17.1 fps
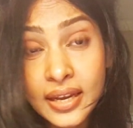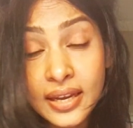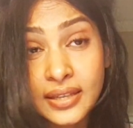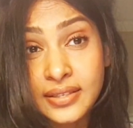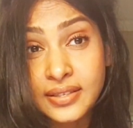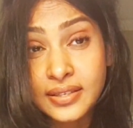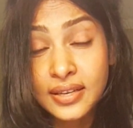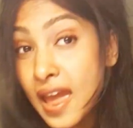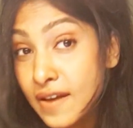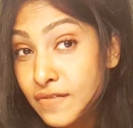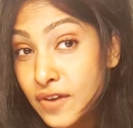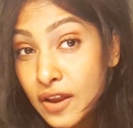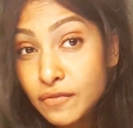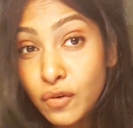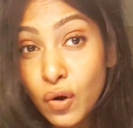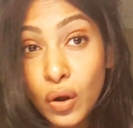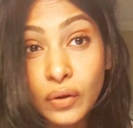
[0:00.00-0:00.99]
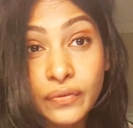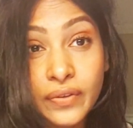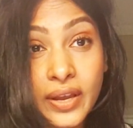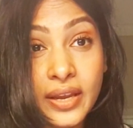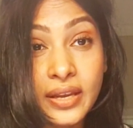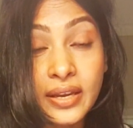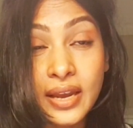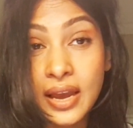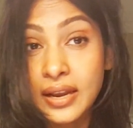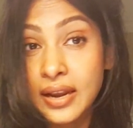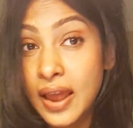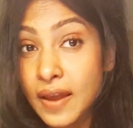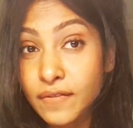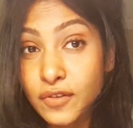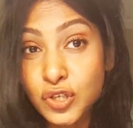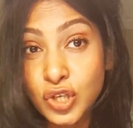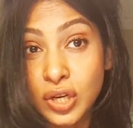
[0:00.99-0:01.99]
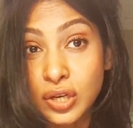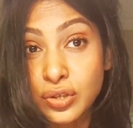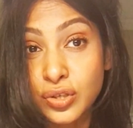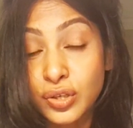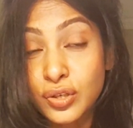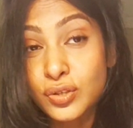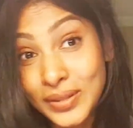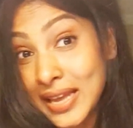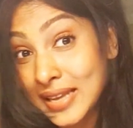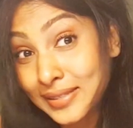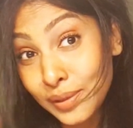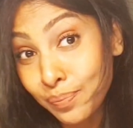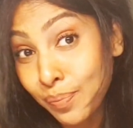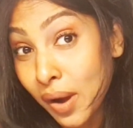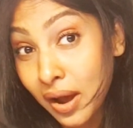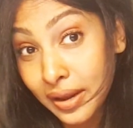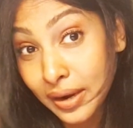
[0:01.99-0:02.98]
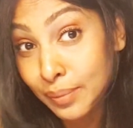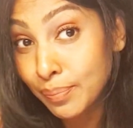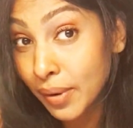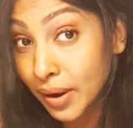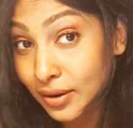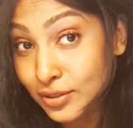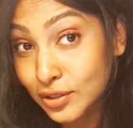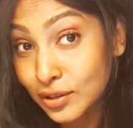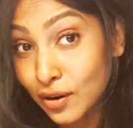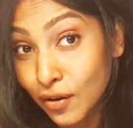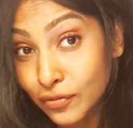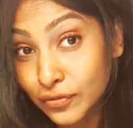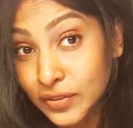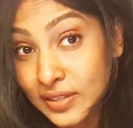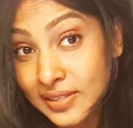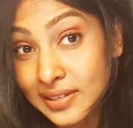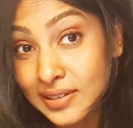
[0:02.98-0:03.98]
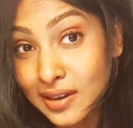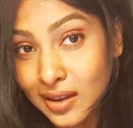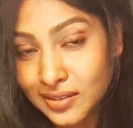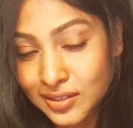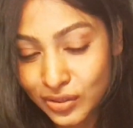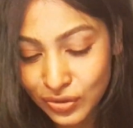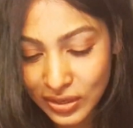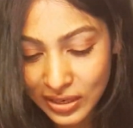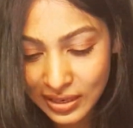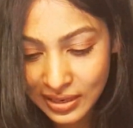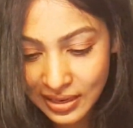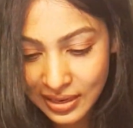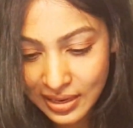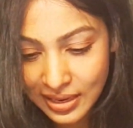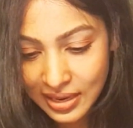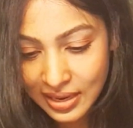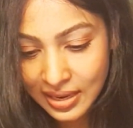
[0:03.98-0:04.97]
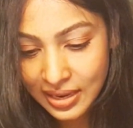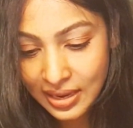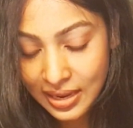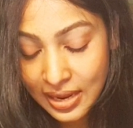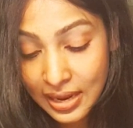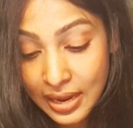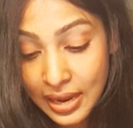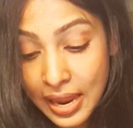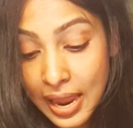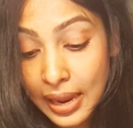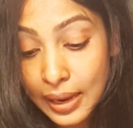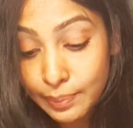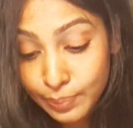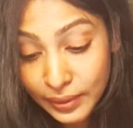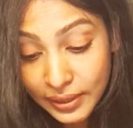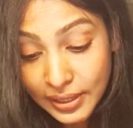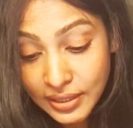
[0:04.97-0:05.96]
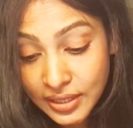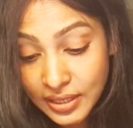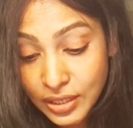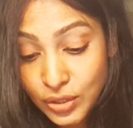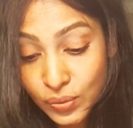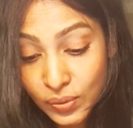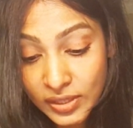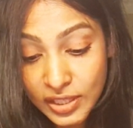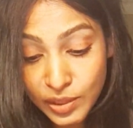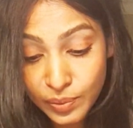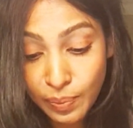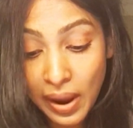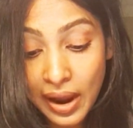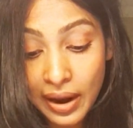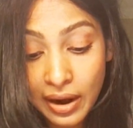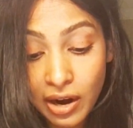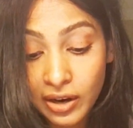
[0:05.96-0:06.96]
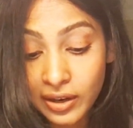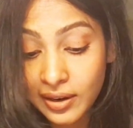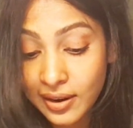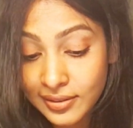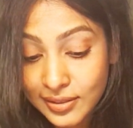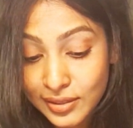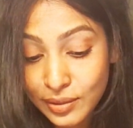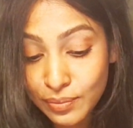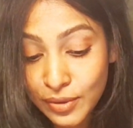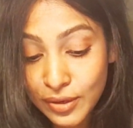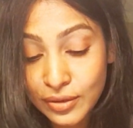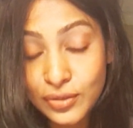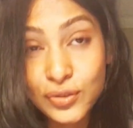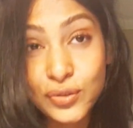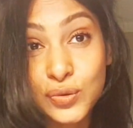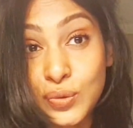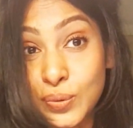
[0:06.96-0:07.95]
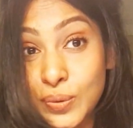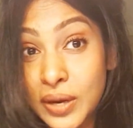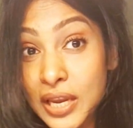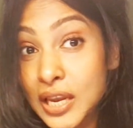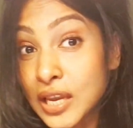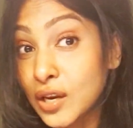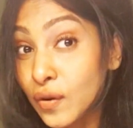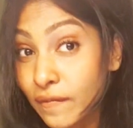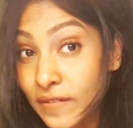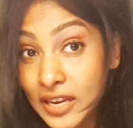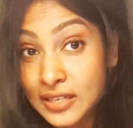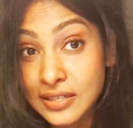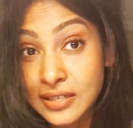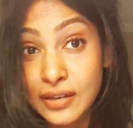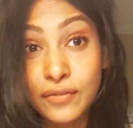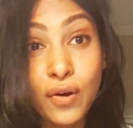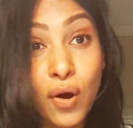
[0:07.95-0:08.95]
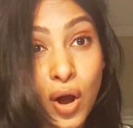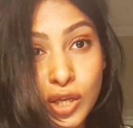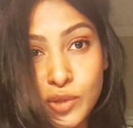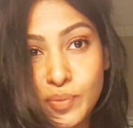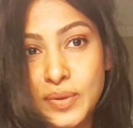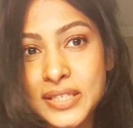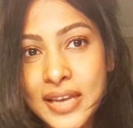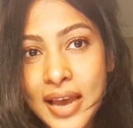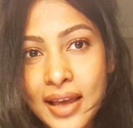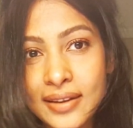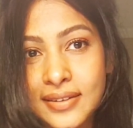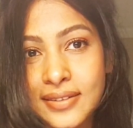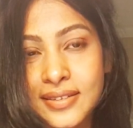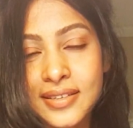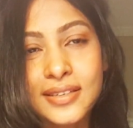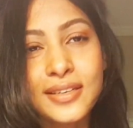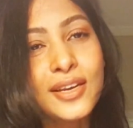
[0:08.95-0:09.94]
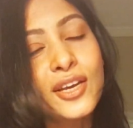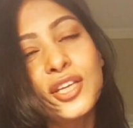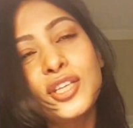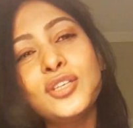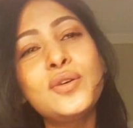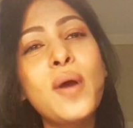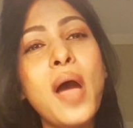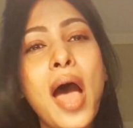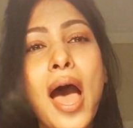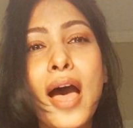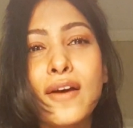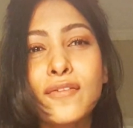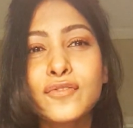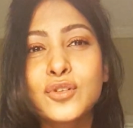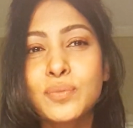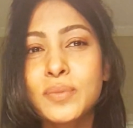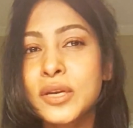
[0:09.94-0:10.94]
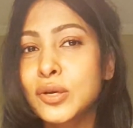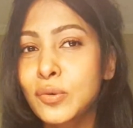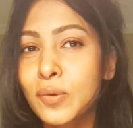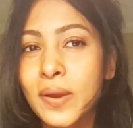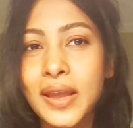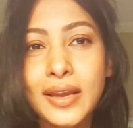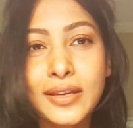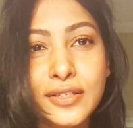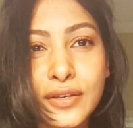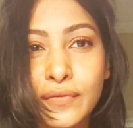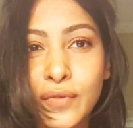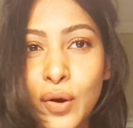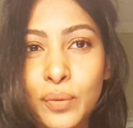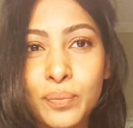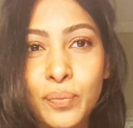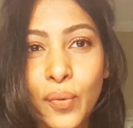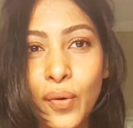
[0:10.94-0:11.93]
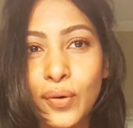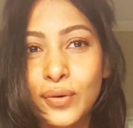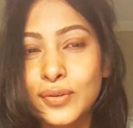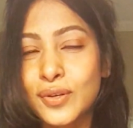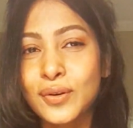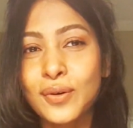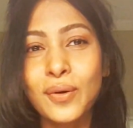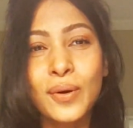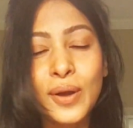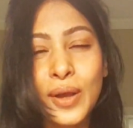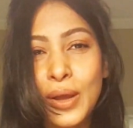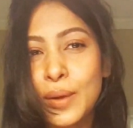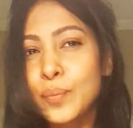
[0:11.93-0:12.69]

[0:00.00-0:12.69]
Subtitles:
it's ever evolving and ever changing. So that's a part and parcel of this industry. Ability to inspire our customers through innovative hospitality. You have to be creative on board, you know.